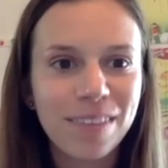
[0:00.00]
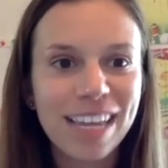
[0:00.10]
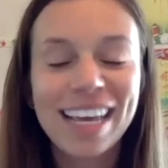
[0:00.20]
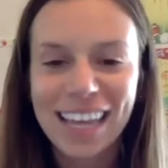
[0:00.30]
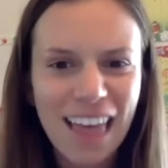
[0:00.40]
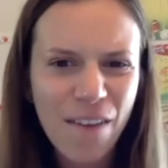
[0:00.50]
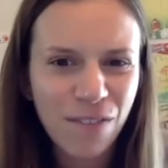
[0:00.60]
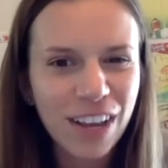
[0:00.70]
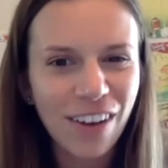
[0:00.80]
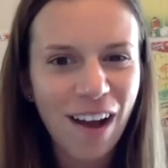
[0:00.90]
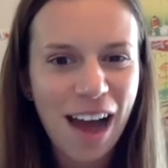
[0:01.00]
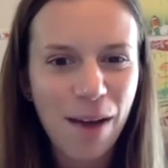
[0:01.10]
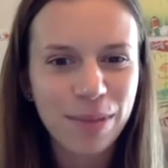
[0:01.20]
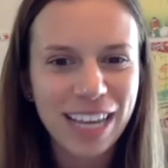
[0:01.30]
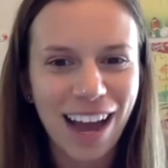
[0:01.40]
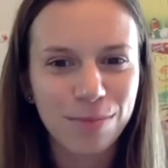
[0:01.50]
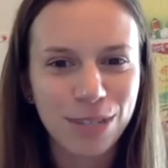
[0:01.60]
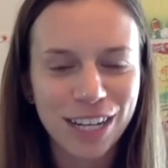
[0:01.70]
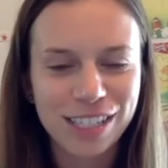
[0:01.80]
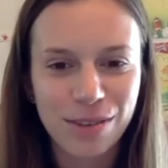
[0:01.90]
Can they figure out how many
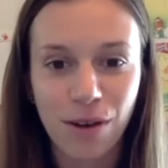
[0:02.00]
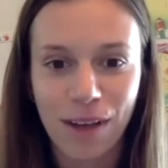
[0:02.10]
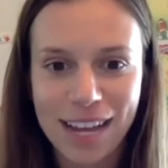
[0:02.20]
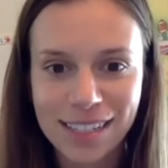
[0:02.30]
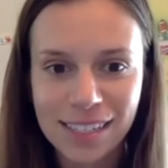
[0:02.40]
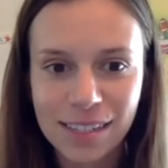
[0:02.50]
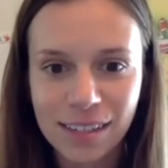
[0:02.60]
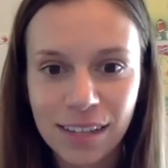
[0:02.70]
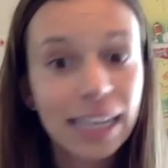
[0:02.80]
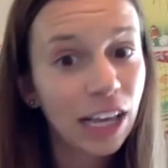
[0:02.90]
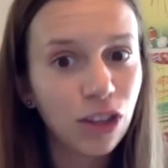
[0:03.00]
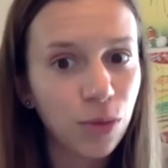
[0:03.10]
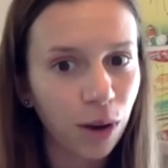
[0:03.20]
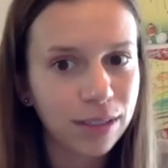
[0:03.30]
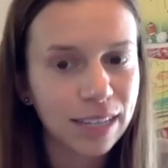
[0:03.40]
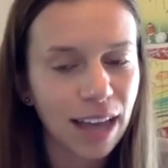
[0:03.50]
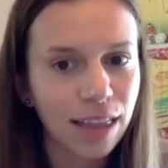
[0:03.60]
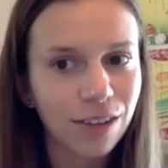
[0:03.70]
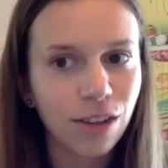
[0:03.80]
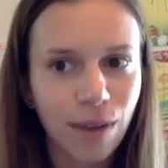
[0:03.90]
objects you erased? Can you work
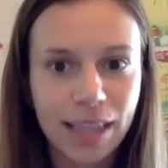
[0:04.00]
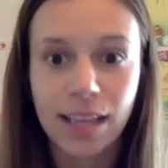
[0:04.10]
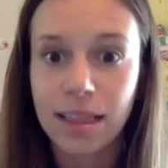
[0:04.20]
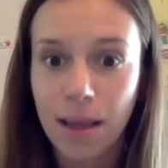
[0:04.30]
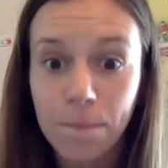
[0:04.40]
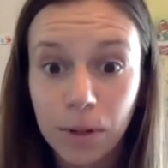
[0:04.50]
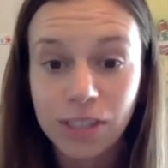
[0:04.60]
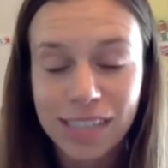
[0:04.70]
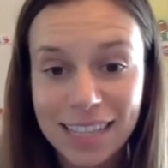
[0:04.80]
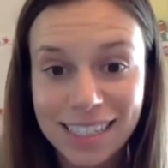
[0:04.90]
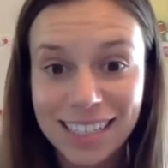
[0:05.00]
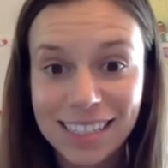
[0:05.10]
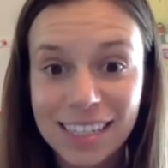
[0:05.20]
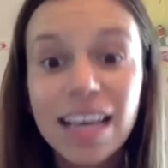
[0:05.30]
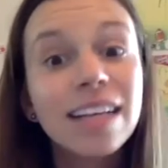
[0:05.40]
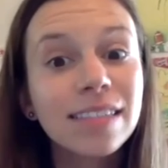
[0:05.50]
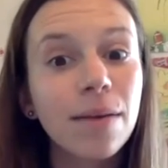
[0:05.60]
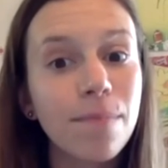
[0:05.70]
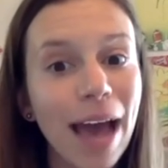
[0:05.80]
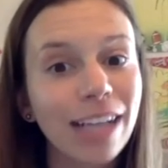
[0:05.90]
together to write a number sentence to
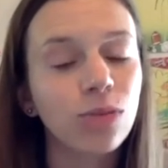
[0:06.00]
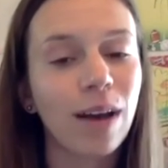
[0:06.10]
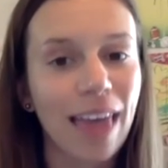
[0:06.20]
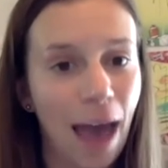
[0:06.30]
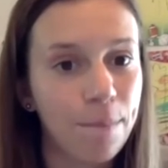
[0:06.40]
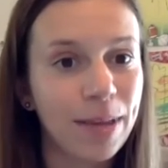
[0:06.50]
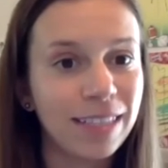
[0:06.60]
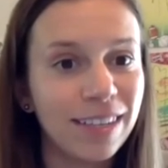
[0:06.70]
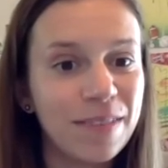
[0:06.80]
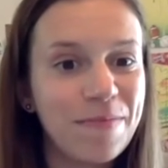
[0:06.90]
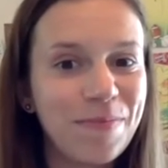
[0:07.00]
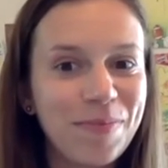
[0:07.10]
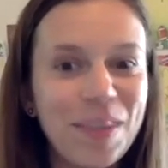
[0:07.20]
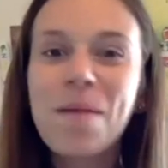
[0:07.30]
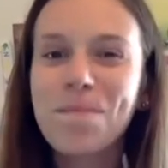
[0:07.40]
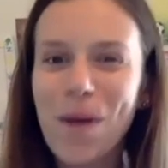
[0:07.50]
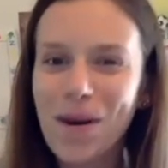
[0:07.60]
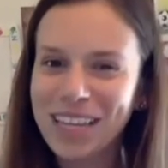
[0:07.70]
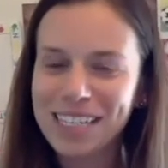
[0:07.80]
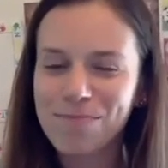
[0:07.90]
match what happened?
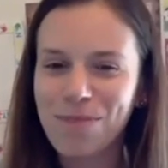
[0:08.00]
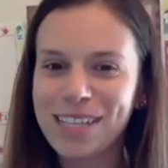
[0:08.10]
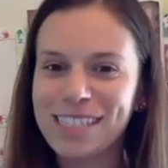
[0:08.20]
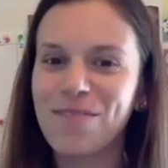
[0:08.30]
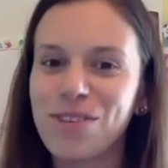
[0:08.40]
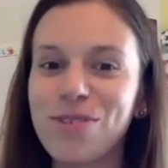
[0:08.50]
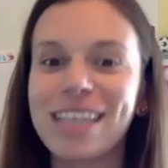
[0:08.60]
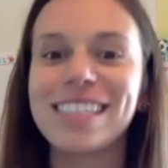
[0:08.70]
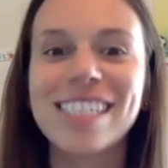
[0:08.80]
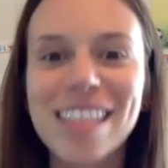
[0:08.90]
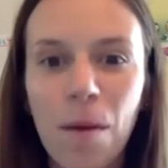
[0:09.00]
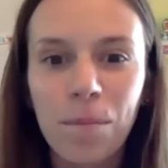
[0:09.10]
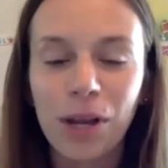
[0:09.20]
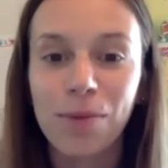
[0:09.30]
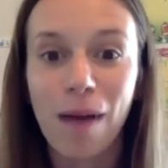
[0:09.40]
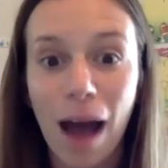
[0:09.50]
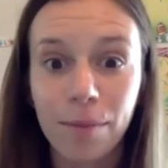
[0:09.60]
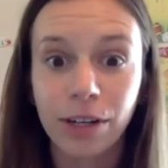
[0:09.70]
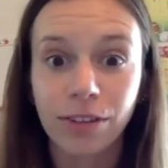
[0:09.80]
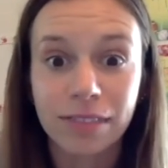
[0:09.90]
Bonus points if you can stump your mom or
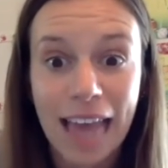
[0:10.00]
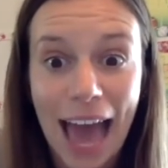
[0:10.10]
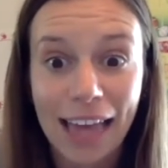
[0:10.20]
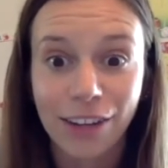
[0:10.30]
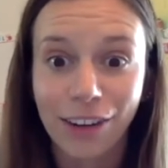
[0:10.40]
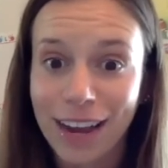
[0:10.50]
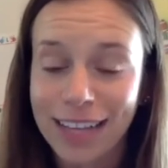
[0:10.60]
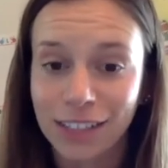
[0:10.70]
your dad or your aunt